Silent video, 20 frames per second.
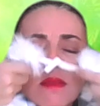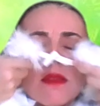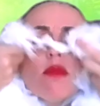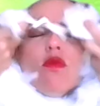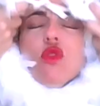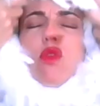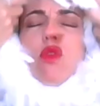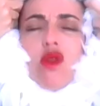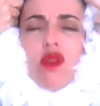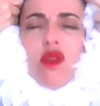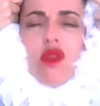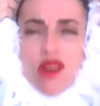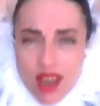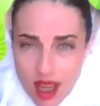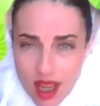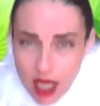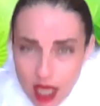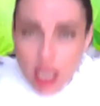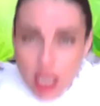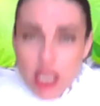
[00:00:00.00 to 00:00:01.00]
The poor
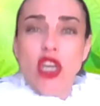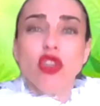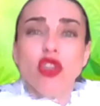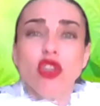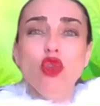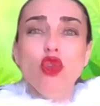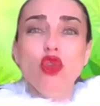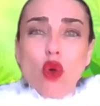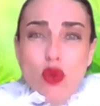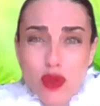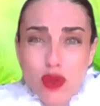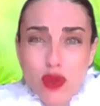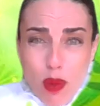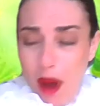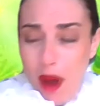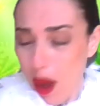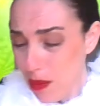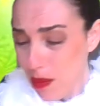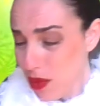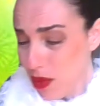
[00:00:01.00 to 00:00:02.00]
Swallow lies
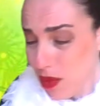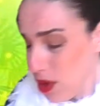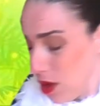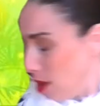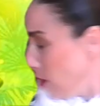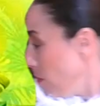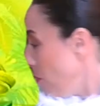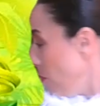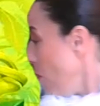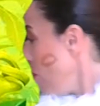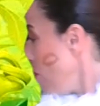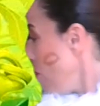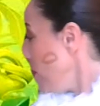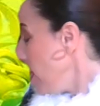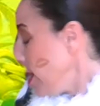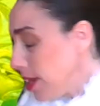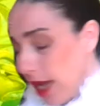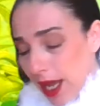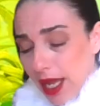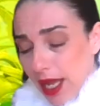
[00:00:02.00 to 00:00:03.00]
like this on the
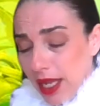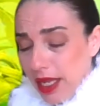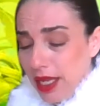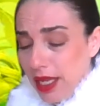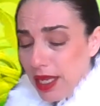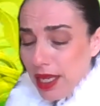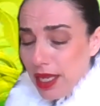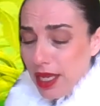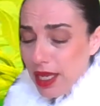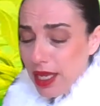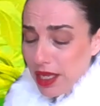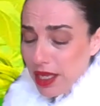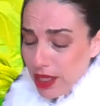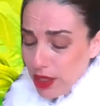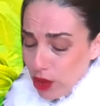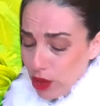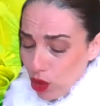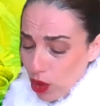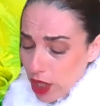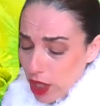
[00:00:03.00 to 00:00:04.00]
ground.
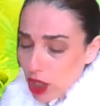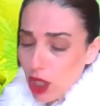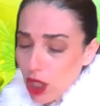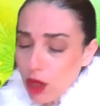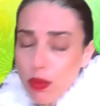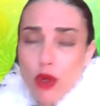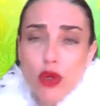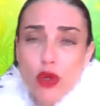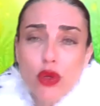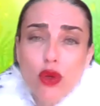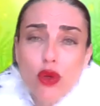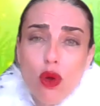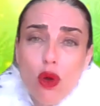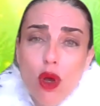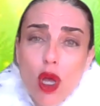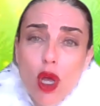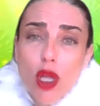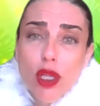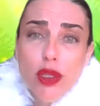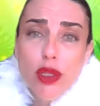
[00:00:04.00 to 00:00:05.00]
And she
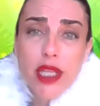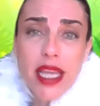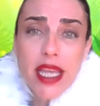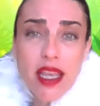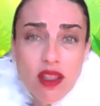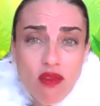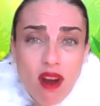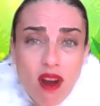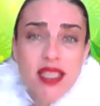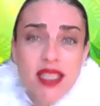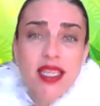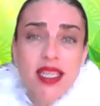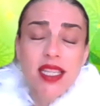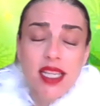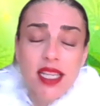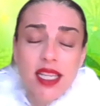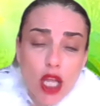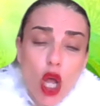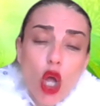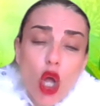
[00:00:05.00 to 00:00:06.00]
looks
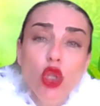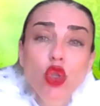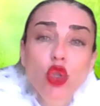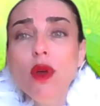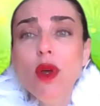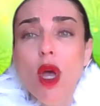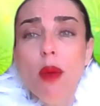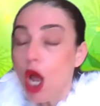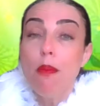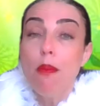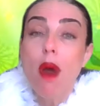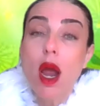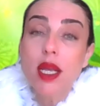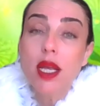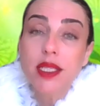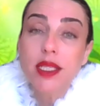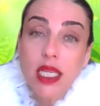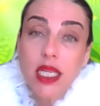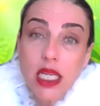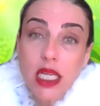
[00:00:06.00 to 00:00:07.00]
down. Oh,
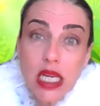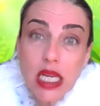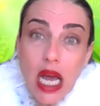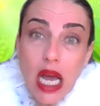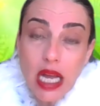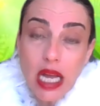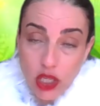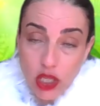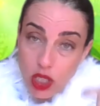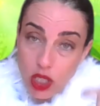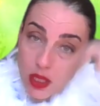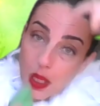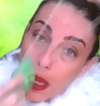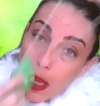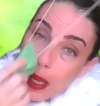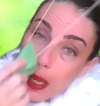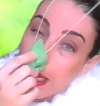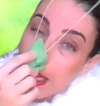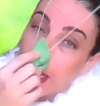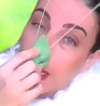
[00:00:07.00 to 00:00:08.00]
what's wrong with you?
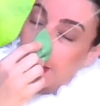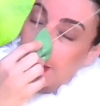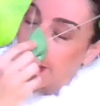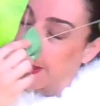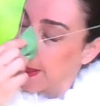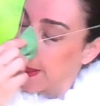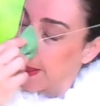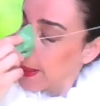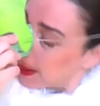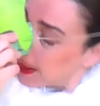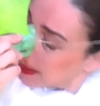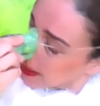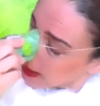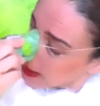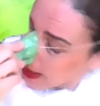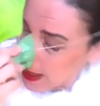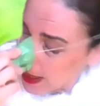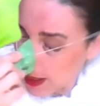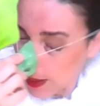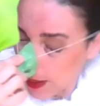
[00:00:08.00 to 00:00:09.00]
Hey,
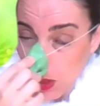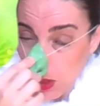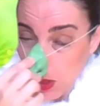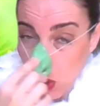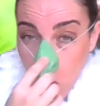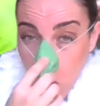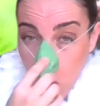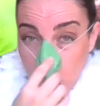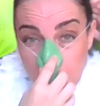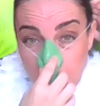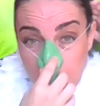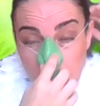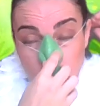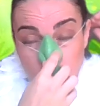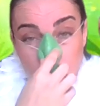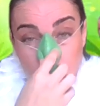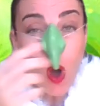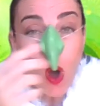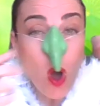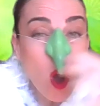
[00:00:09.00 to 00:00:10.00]
what
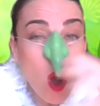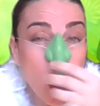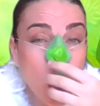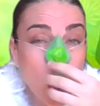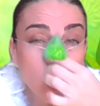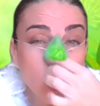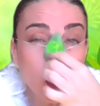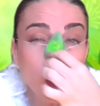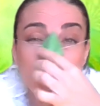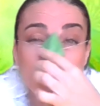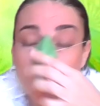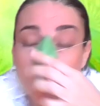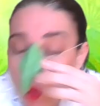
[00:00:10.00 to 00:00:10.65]
happened to you?